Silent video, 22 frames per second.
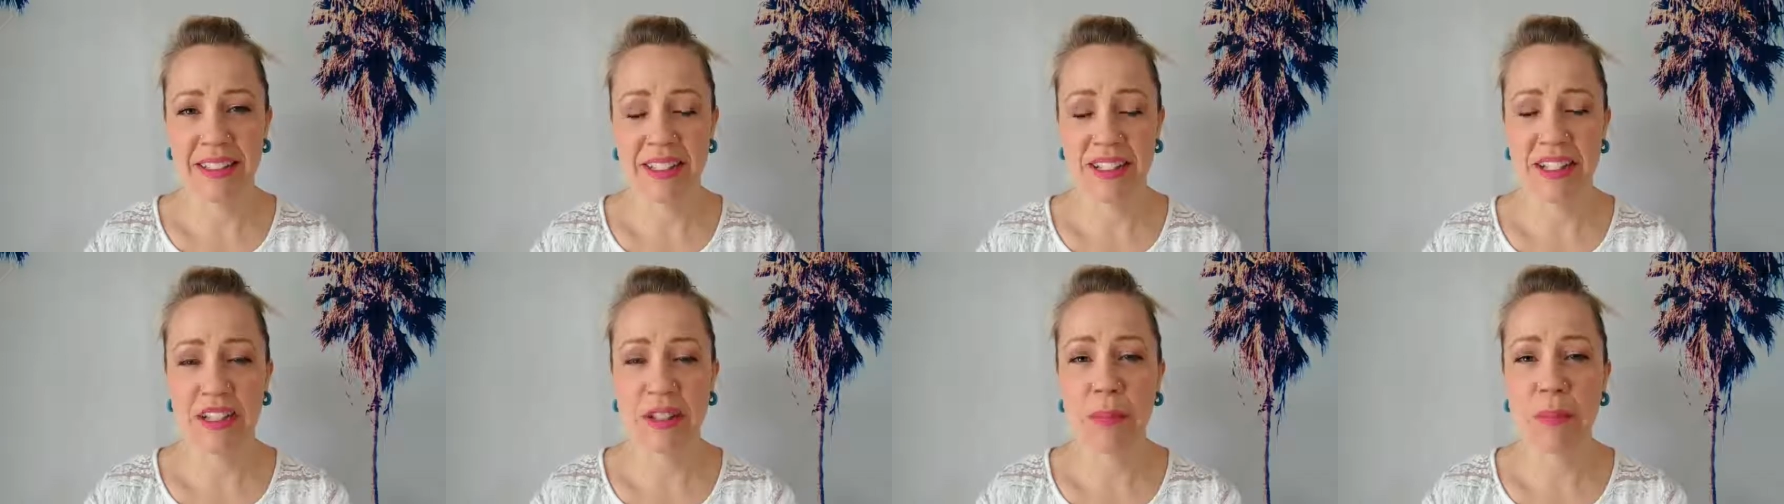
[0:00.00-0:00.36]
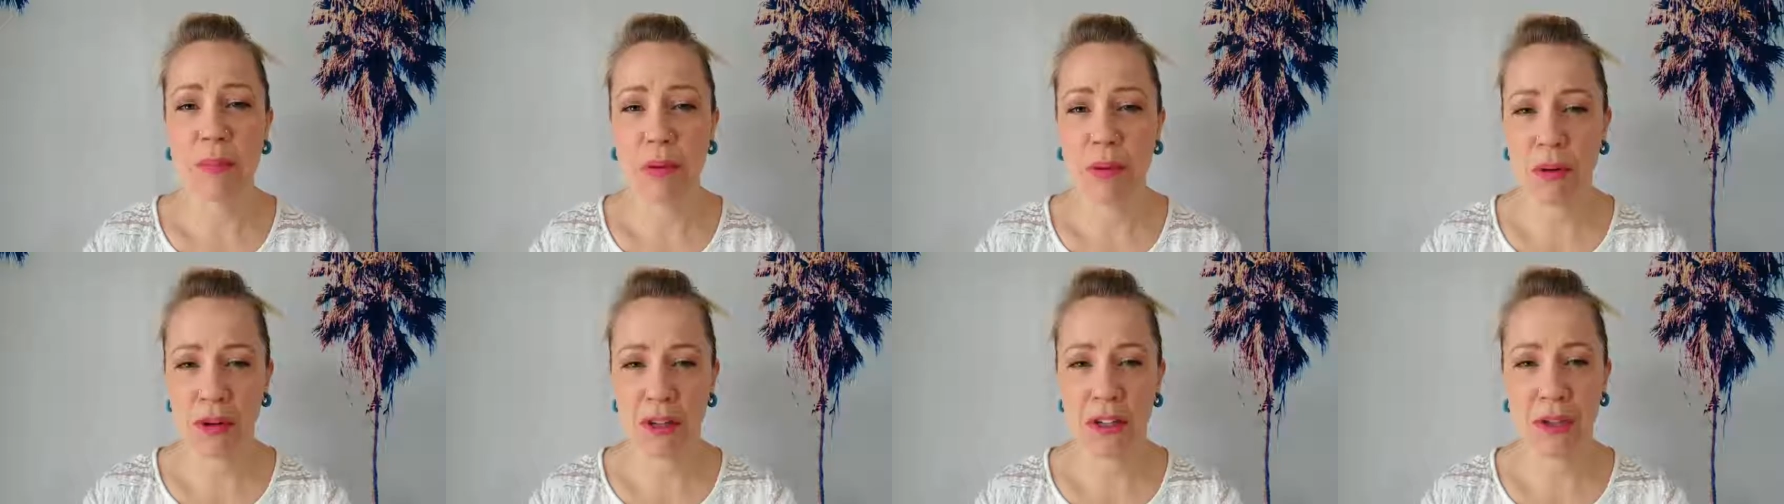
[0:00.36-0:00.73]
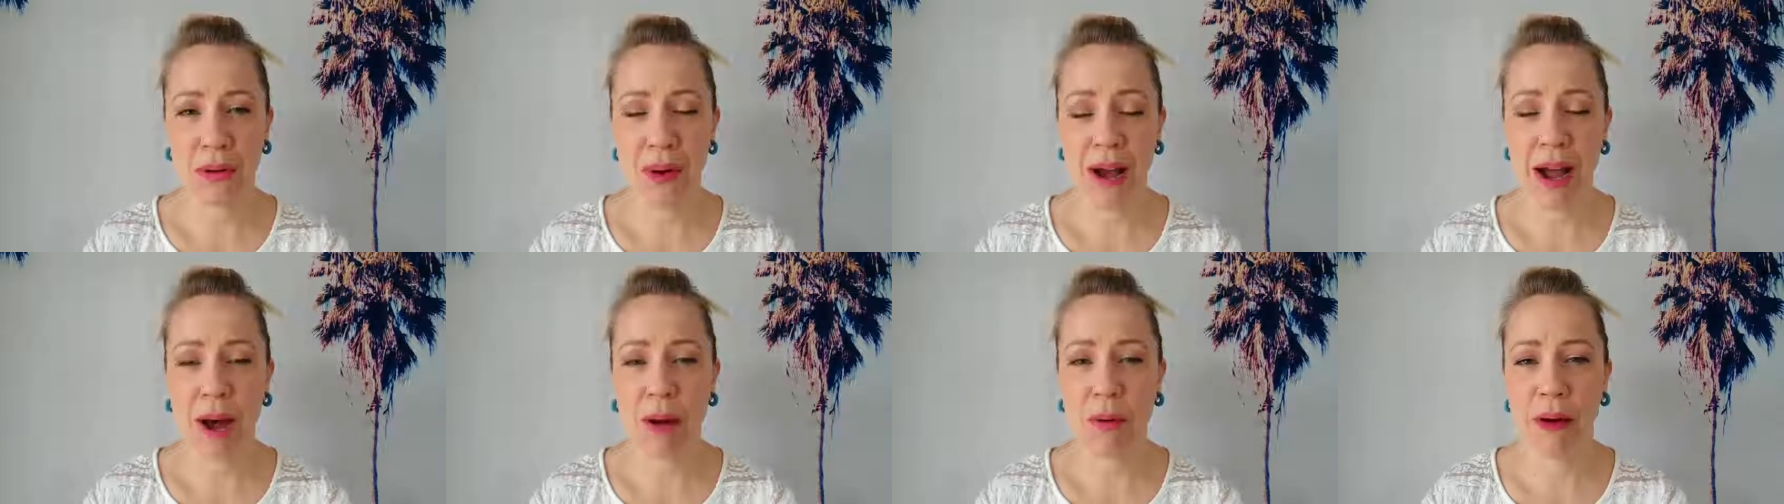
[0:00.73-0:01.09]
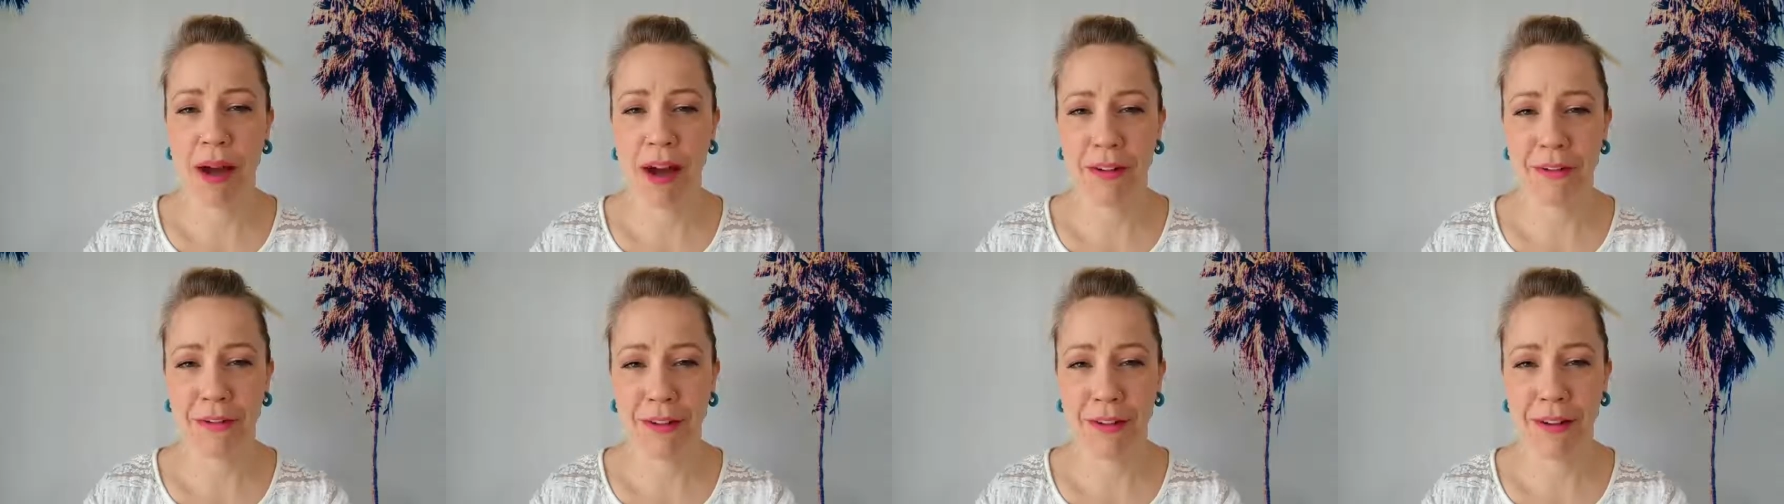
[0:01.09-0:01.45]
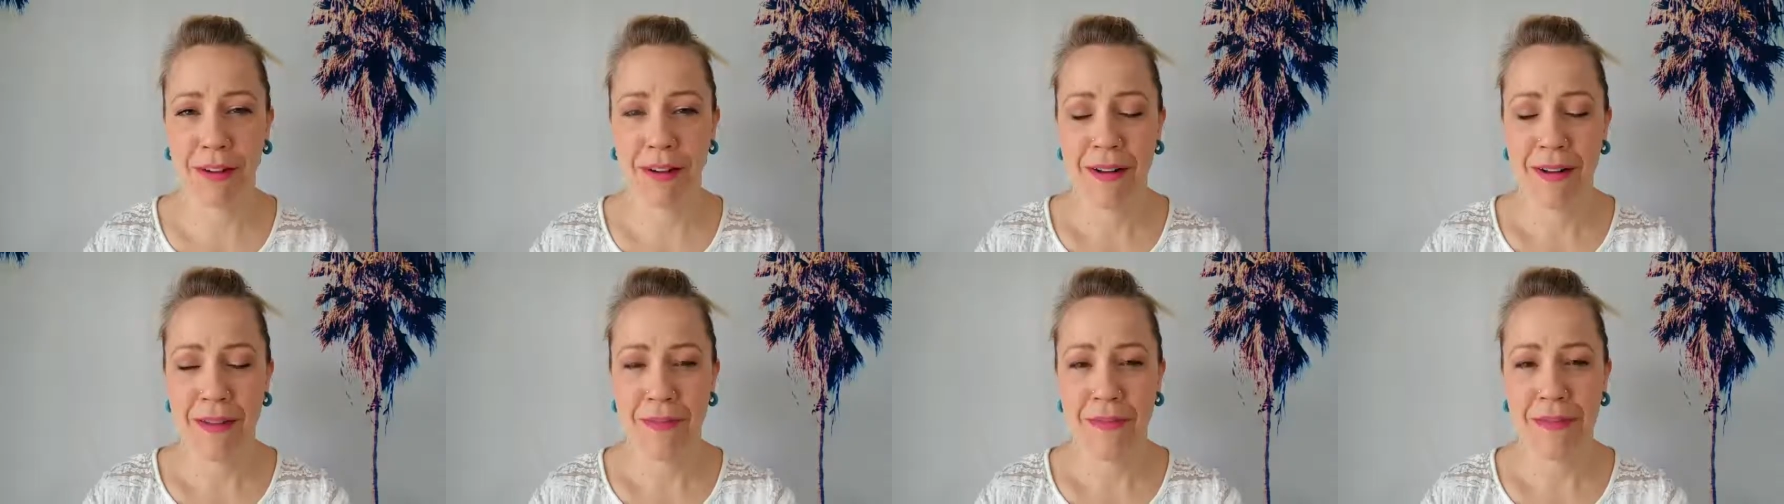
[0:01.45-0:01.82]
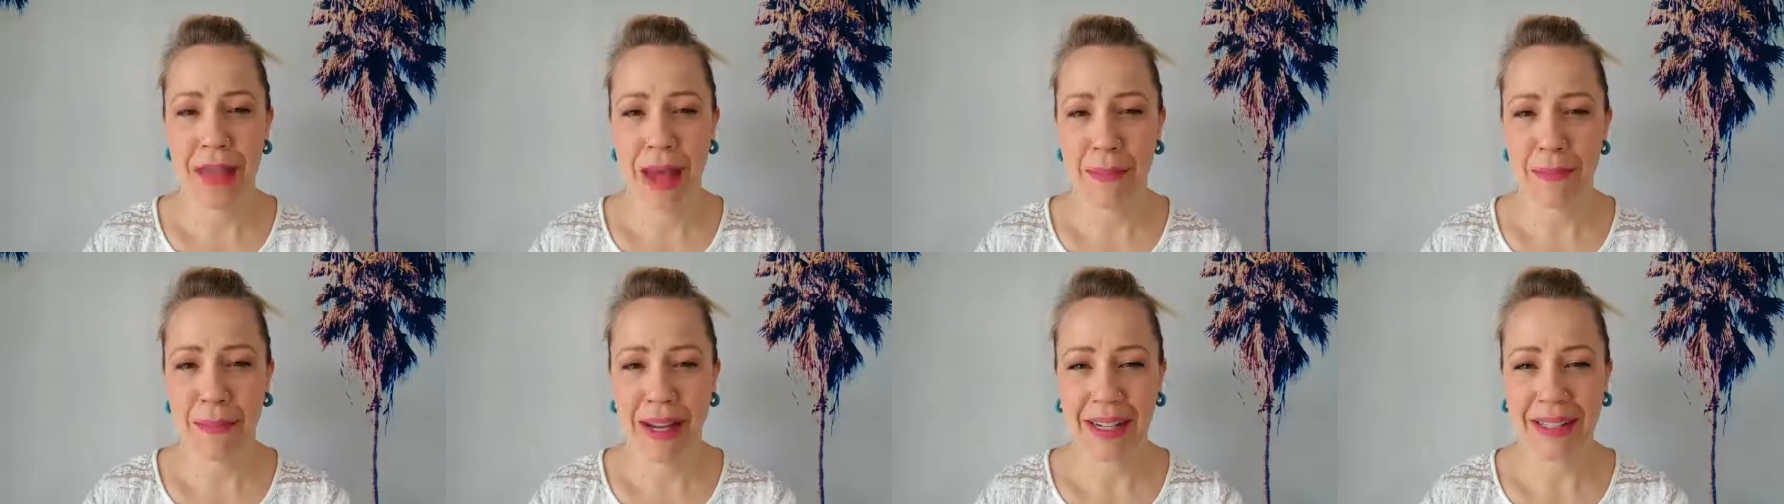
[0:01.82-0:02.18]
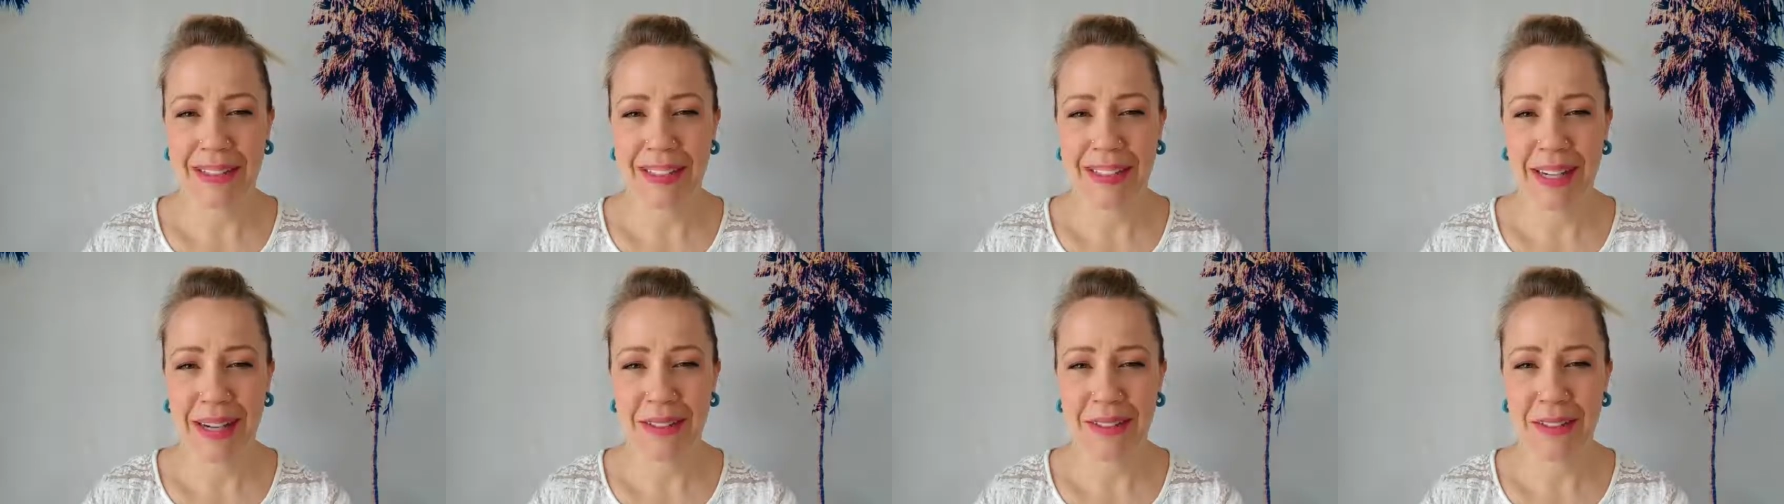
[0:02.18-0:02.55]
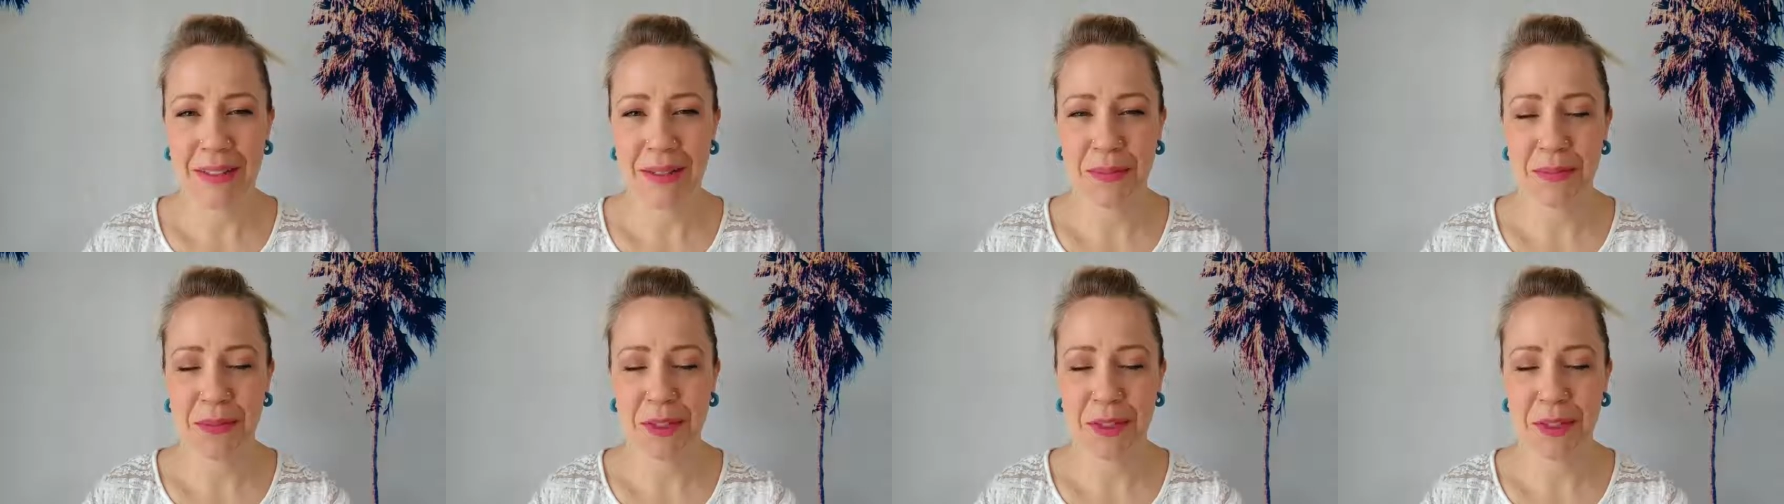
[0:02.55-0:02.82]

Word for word: support you however that makes sense.